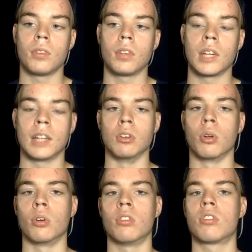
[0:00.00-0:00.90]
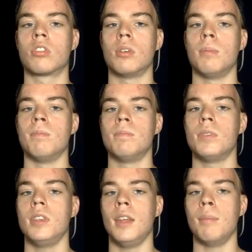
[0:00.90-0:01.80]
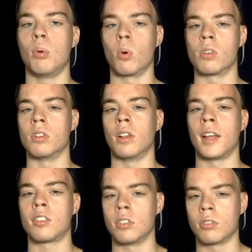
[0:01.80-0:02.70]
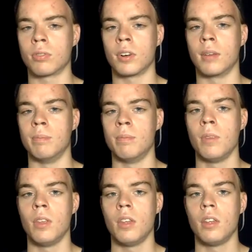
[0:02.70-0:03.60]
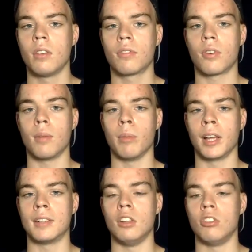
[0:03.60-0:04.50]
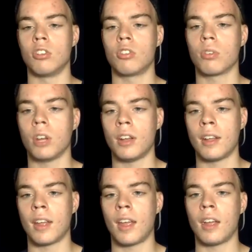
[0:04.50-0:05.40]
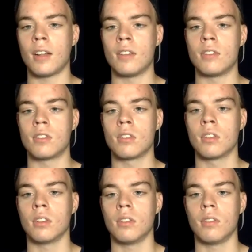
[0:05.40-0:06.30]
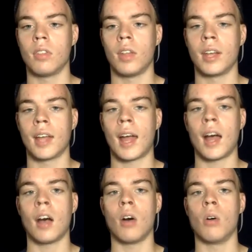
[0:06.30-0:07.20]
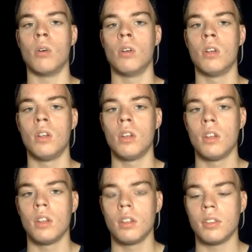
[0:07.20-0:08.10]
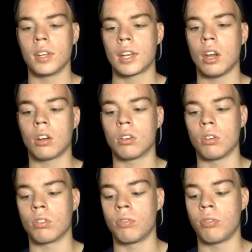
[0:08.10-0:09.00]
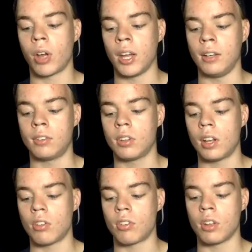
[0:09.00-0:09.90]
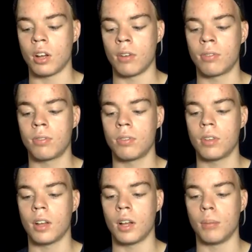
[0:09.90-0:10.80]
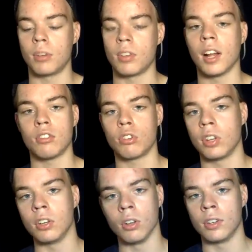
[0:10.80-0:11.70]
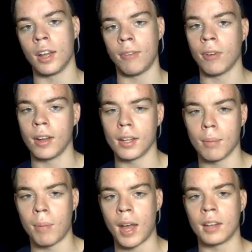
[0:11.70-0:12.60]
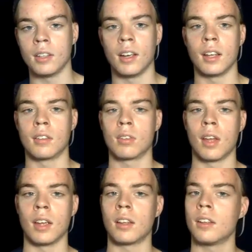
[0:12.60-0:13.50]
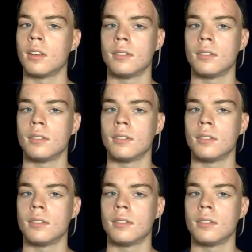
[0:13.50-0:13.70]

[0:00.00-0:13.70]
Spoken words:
like learn some important lessons from. from like ninja training and like how the characters fight and stuff. It's not just a good guy fighting a bad guy. It's like